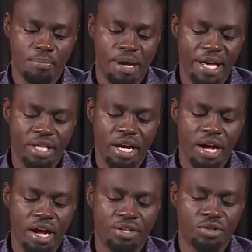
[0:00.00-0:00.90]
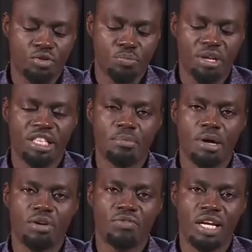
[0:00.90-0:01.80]
by the hand to bring them
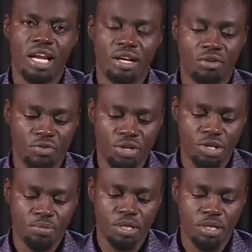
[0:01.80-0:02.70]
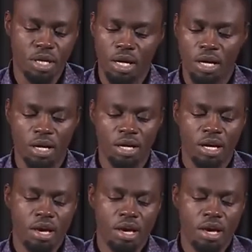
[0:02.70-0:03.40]
out of the land of Egypt. Uh-uh.